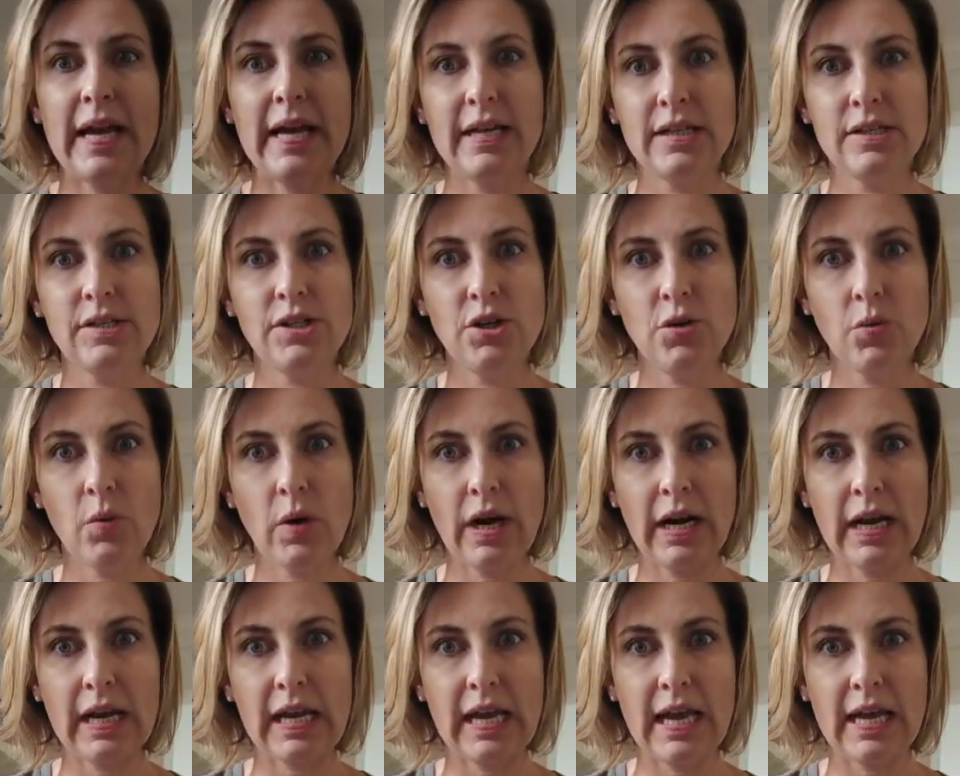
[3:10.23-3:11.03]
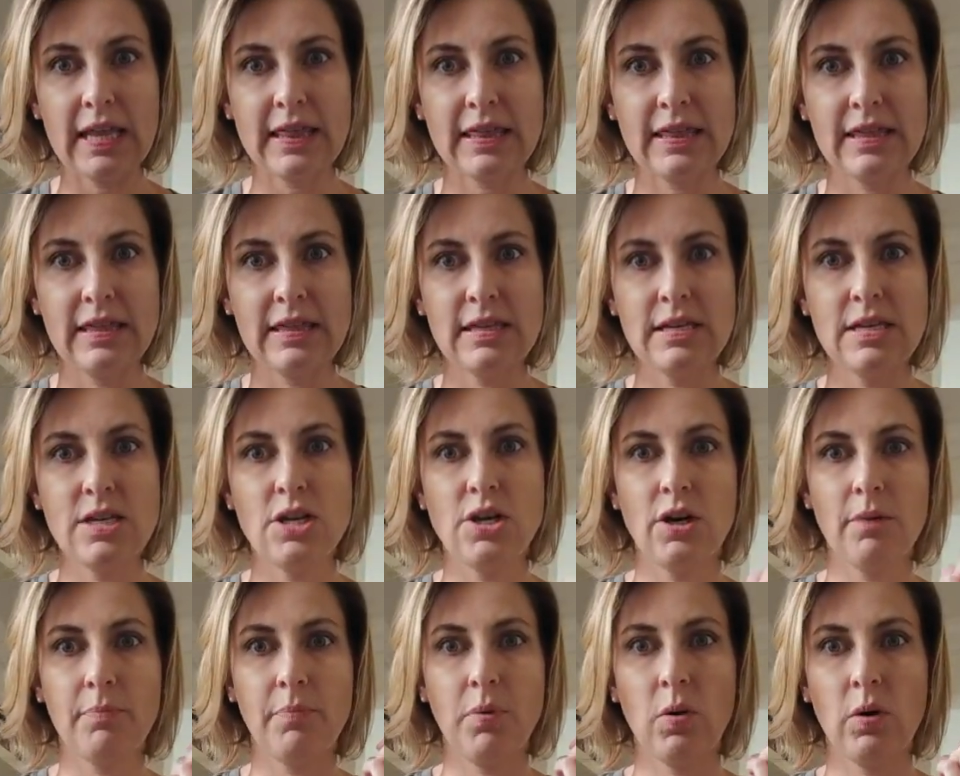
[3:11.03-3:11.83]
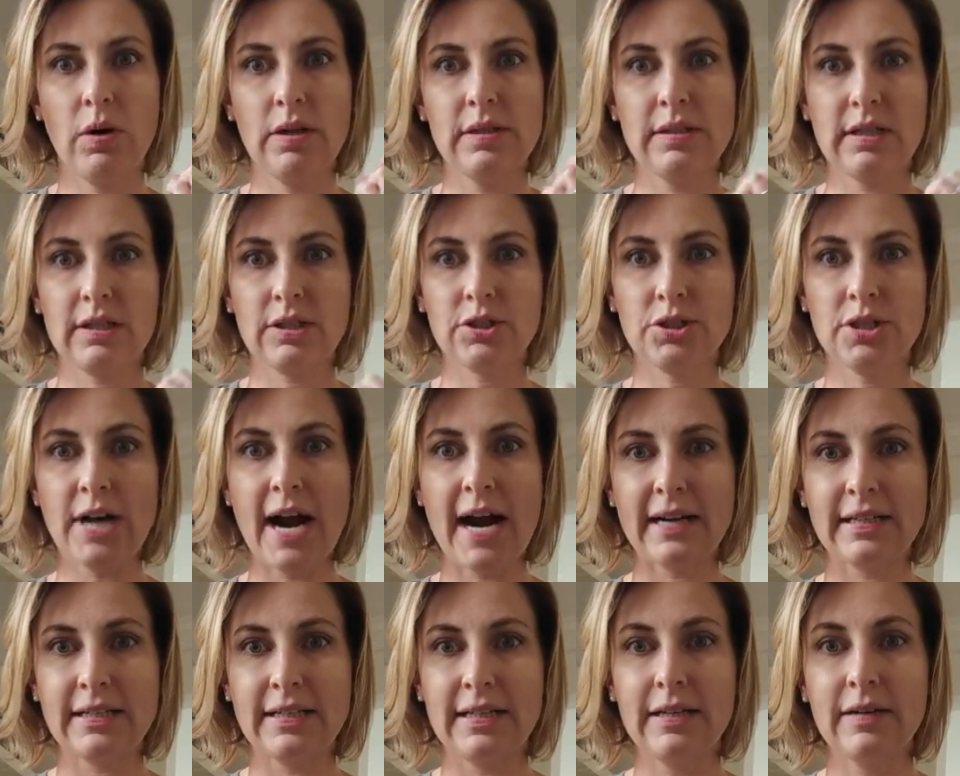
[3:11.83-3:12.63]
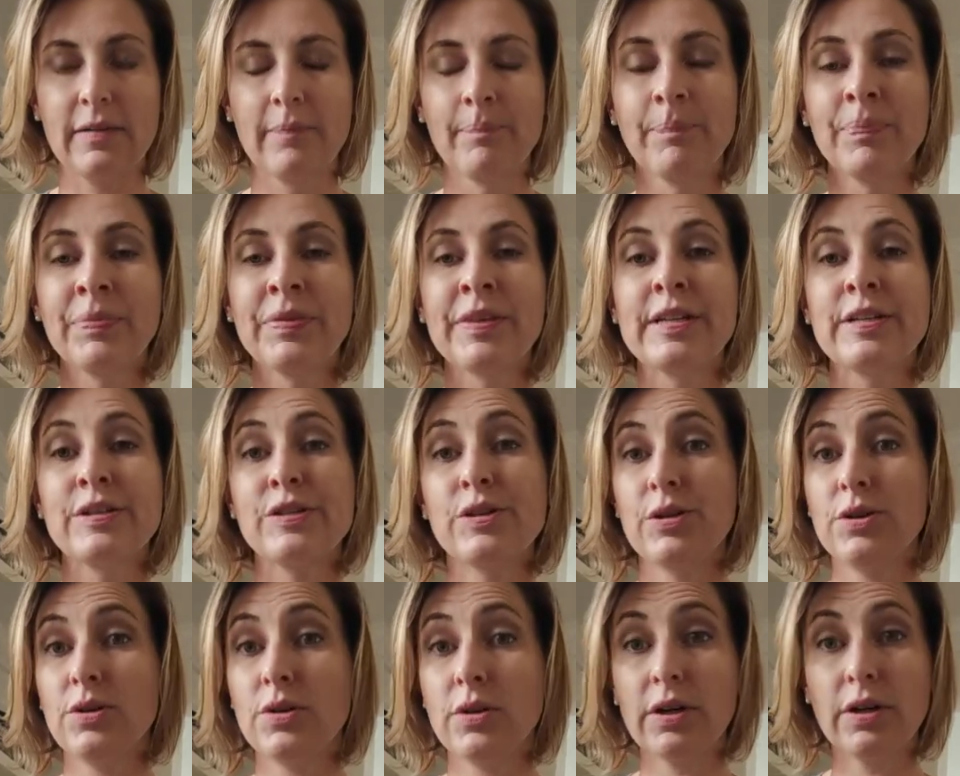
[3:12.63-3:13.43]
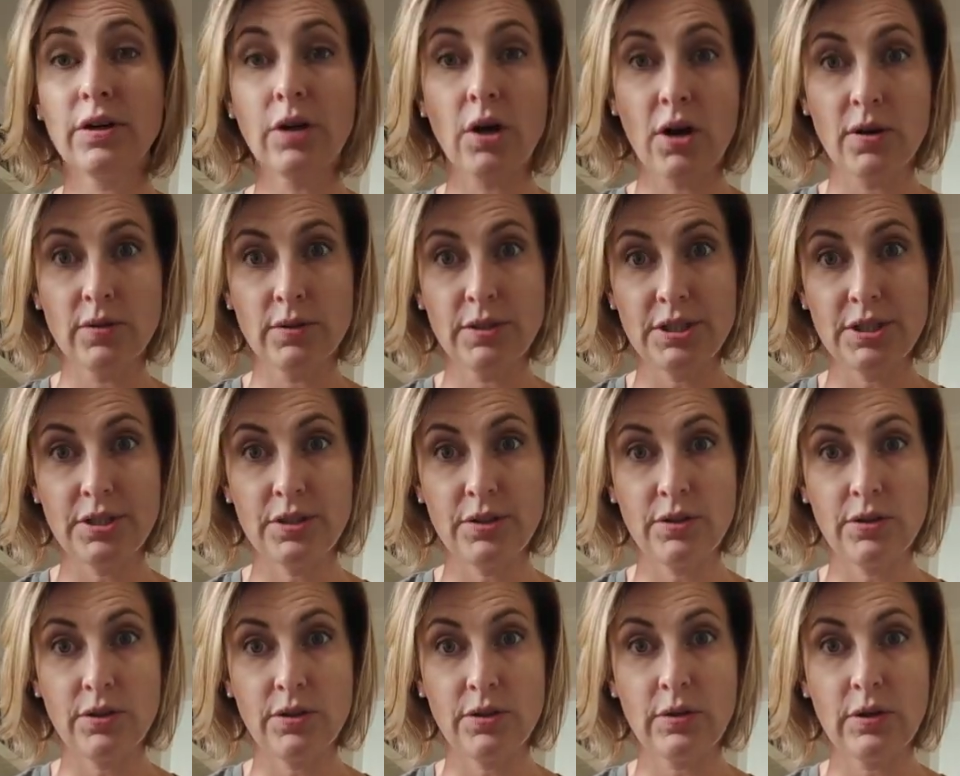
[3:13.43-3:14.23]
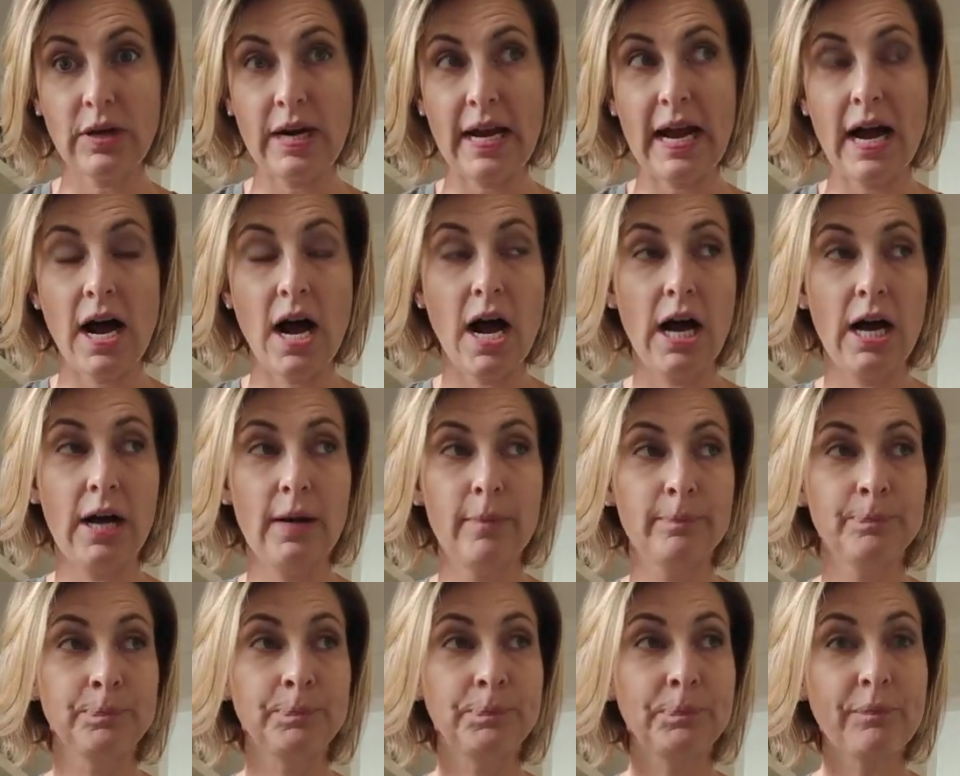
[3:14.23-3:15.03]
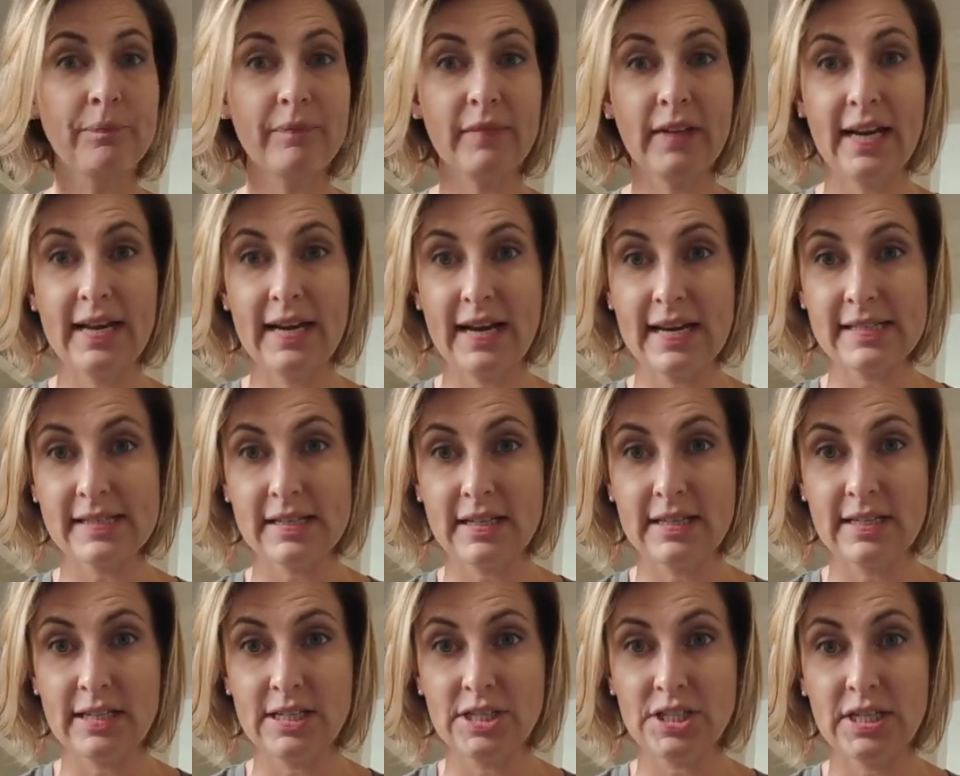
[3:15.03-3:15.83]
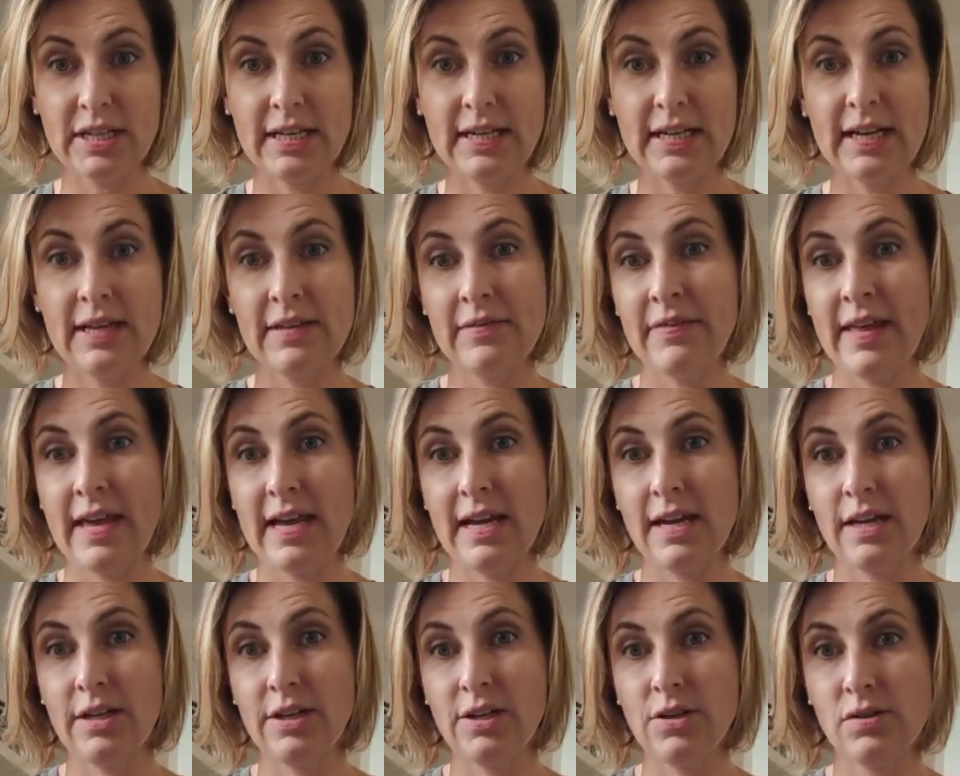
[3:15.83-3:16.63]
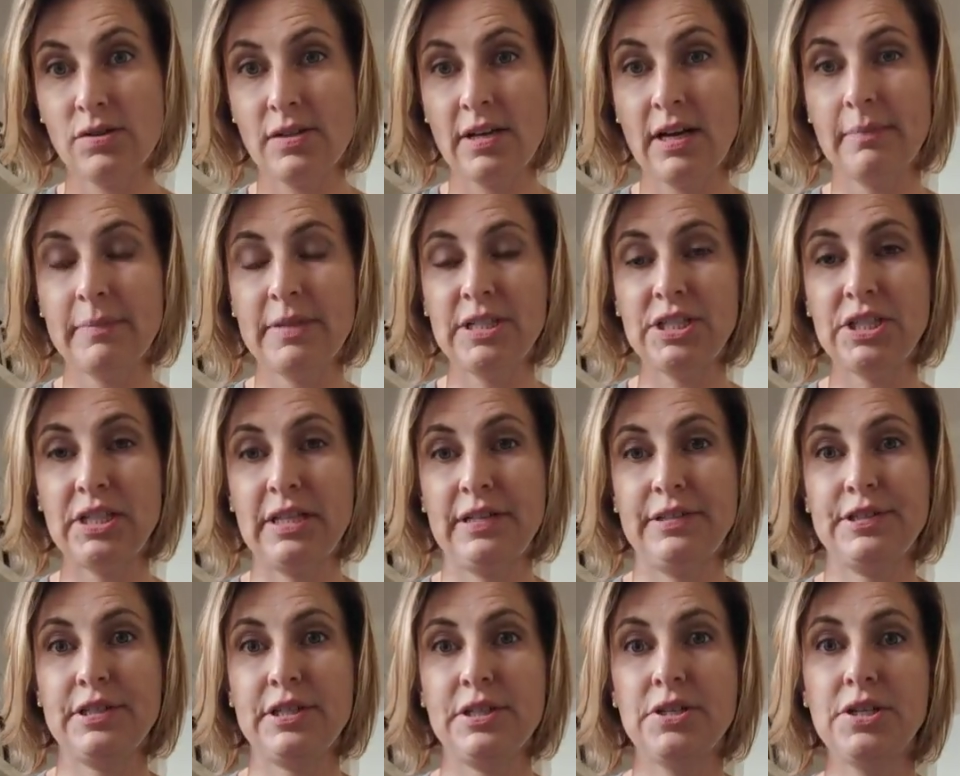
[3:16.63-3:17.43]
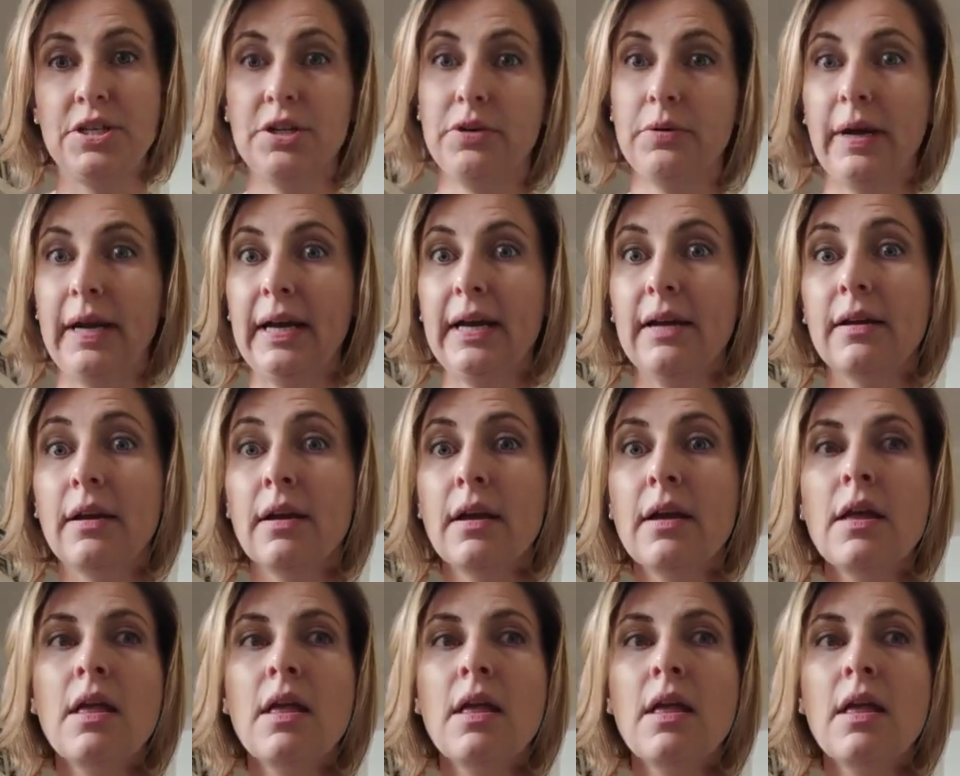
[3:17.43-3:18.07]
is you want to get your pores extracted. So you can go to an esthetician and they can use their machine to do it.